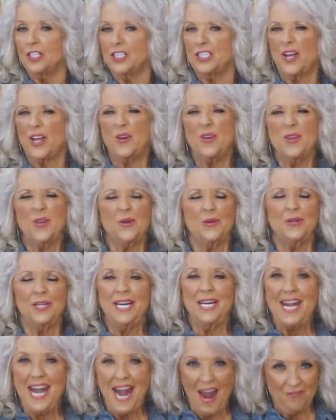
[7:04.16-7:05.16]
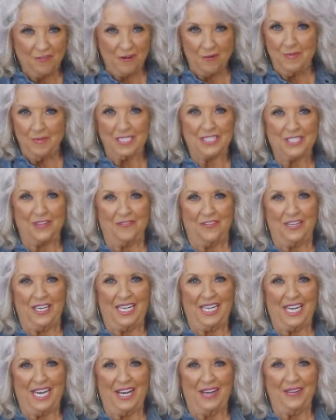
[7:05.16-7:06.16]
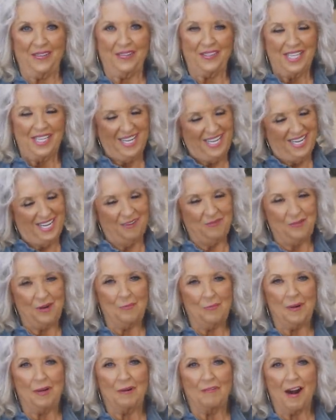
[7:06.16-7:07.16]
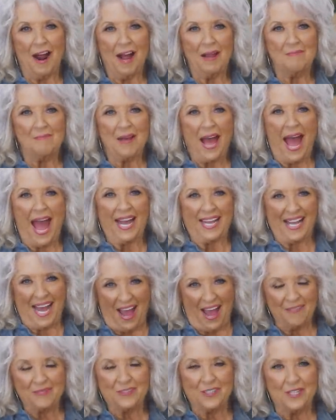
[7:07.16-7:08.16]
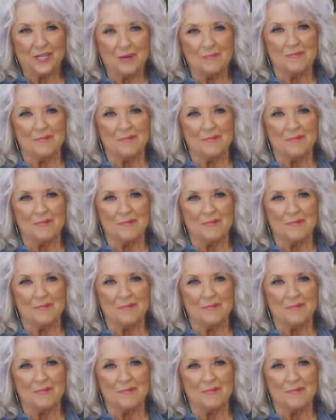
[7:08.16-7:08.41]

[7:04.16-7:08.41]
so you'll never miss a video. And we'll be right back after the